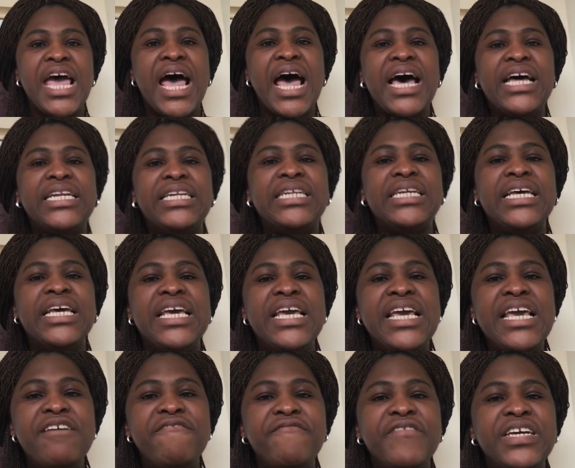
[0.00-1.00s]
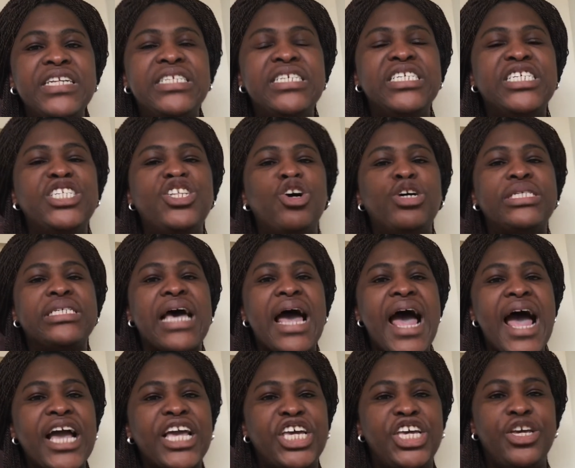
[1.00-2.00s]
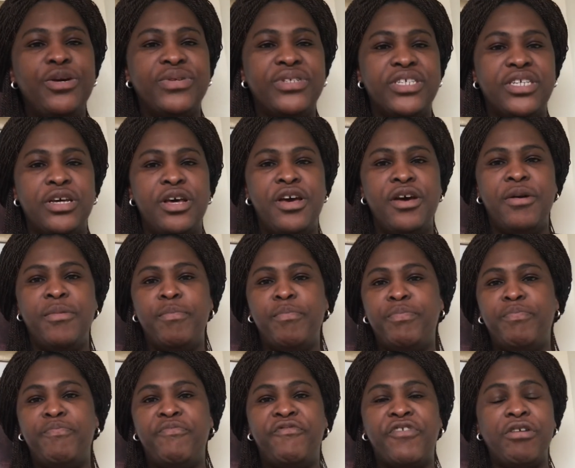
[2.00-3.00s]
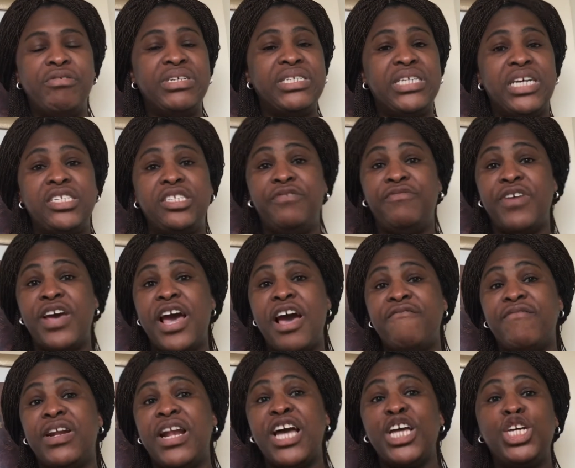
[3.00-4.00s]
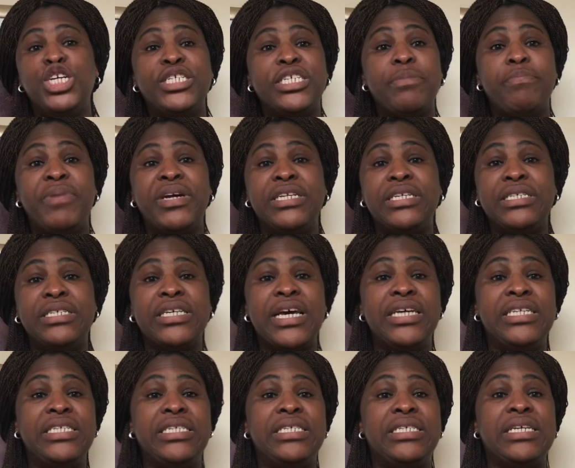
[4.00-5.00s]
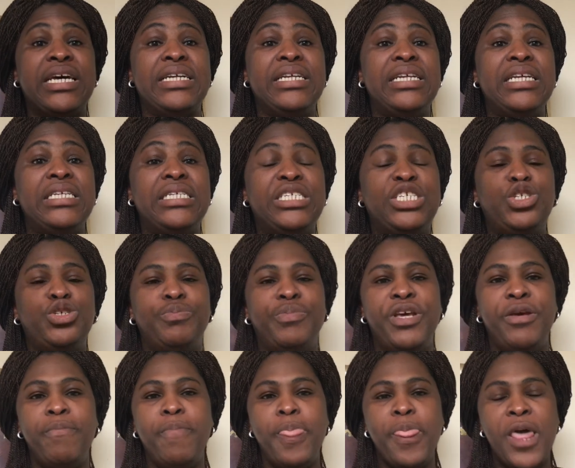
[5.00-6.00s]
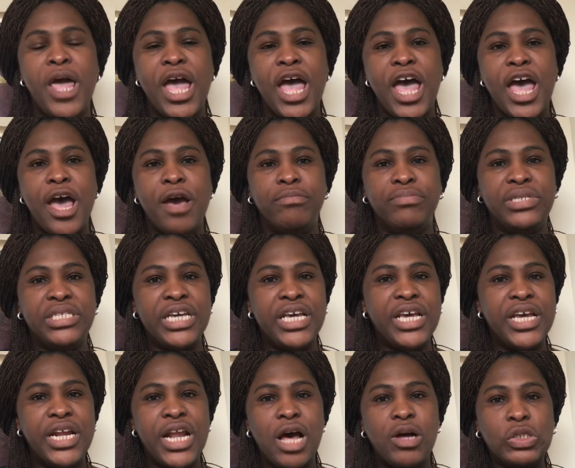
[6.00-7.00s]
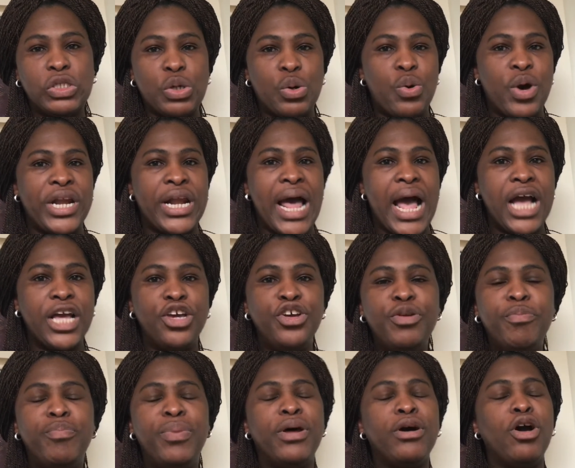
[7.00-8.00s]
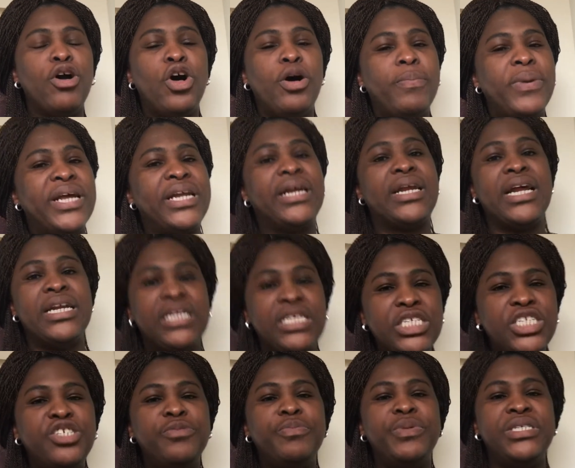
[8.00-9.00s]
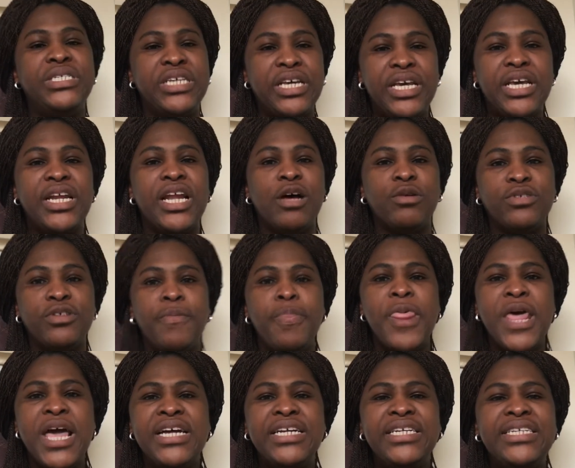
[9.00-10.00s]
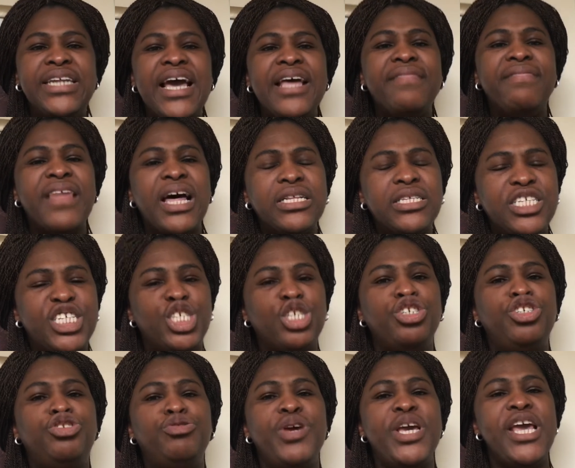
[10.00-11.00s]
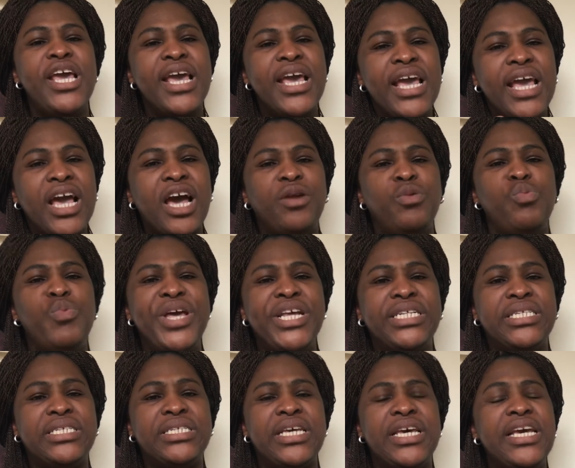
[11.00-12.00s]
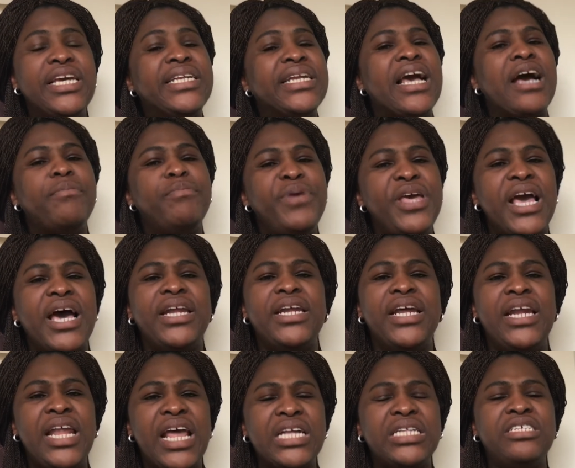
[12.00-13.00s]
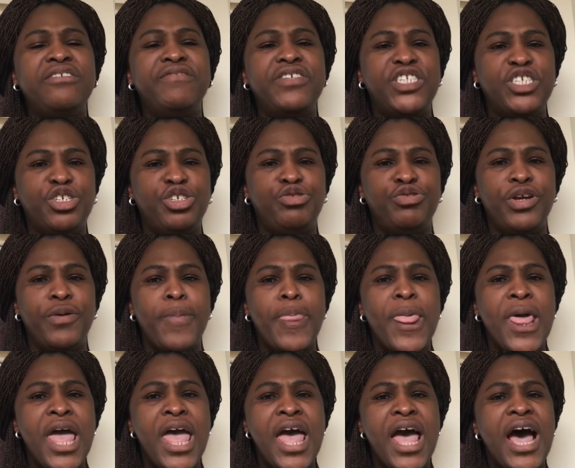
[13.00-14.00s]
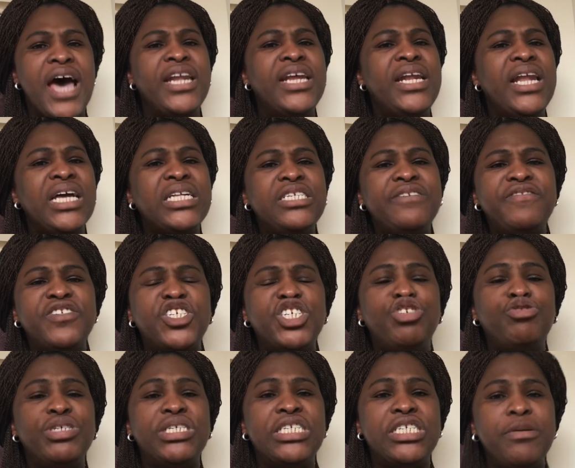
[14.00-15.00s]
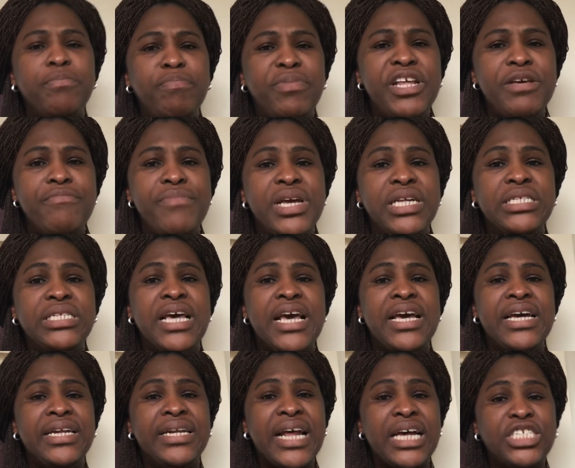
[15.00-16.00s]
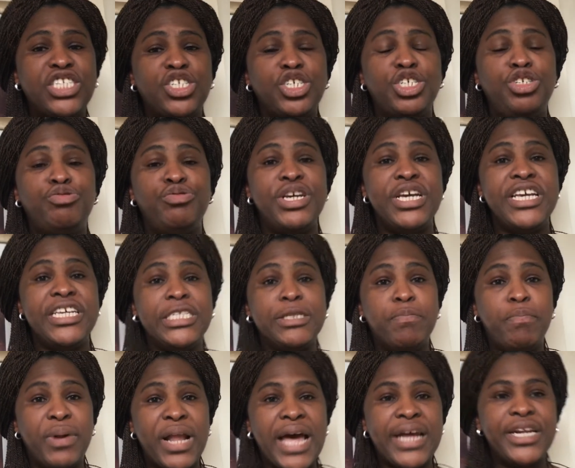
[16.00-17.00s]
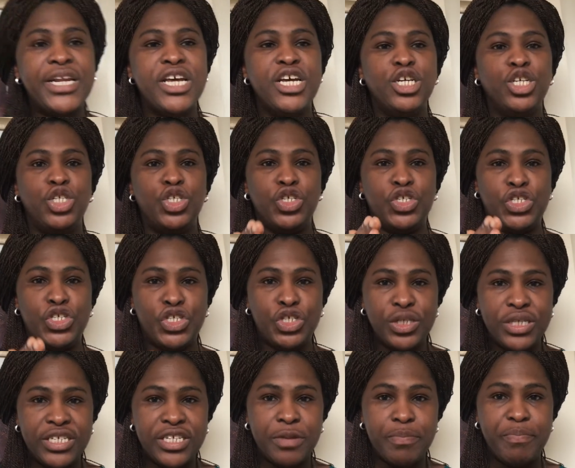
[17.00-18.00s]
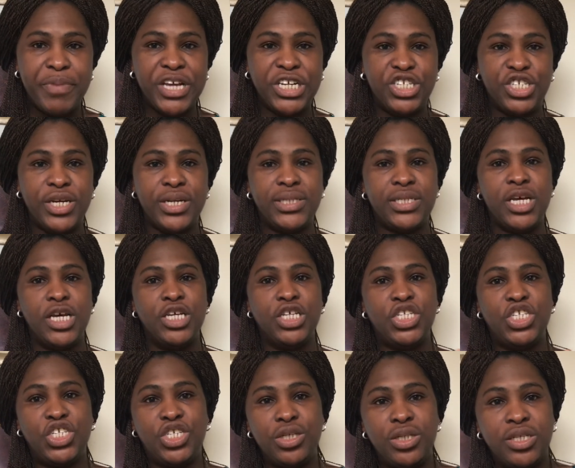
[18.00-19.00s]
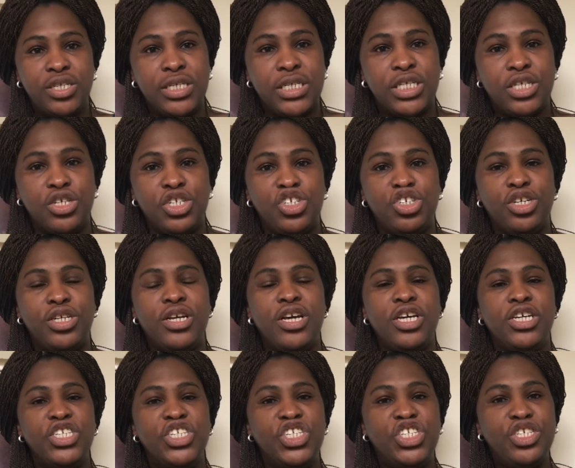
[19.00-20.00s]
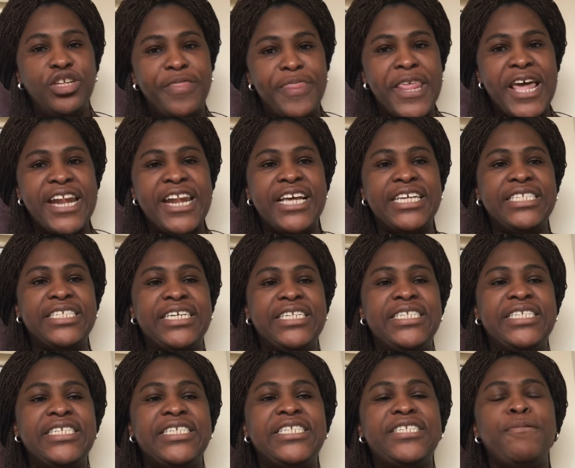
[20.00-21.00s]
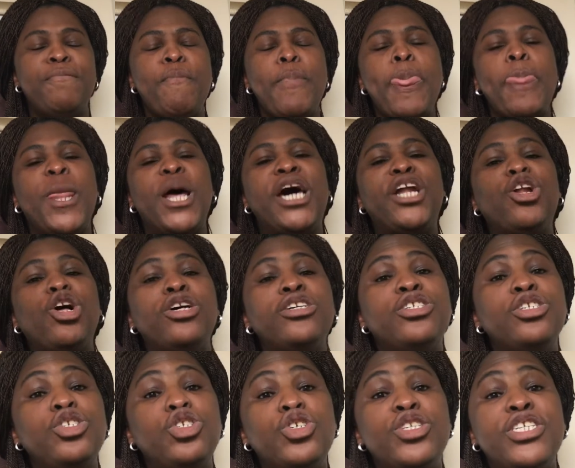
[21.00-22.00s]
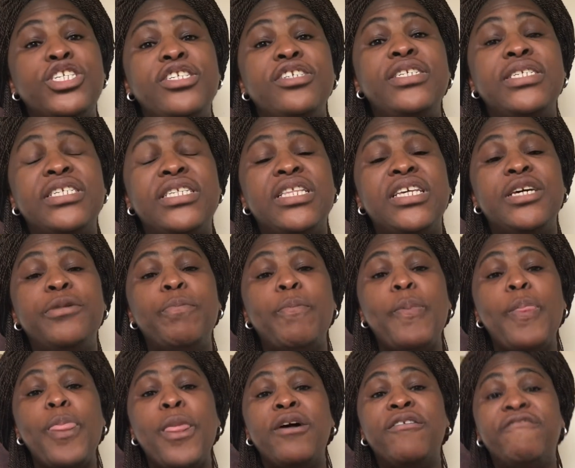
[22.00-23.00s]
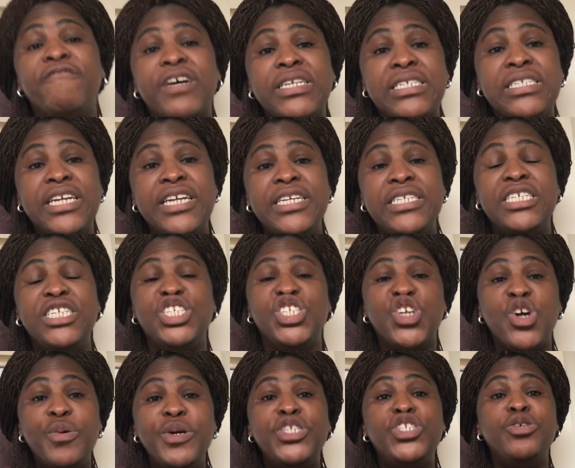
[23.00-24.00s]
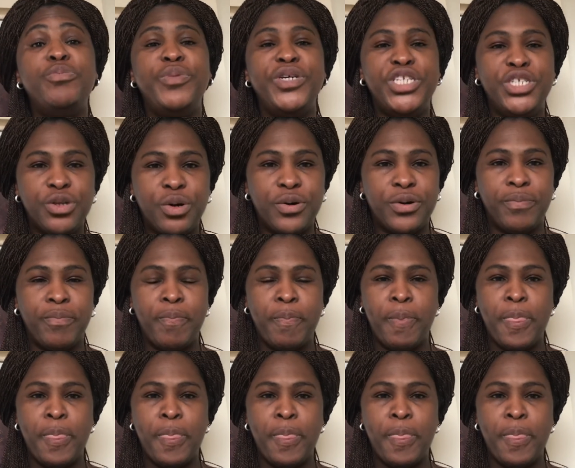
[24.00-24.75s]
and if it is not acute, for instance, if you have an acute appendicitis that needs to be taken out or an acute gallbladder that needs to be taken out, then that surgery can wait. It can be an elective surgery. An elective surgery simply means that surgery is planned to suit the patient, suit the surgeon, suit the anesthetist, and also to suit the facilities going to be done.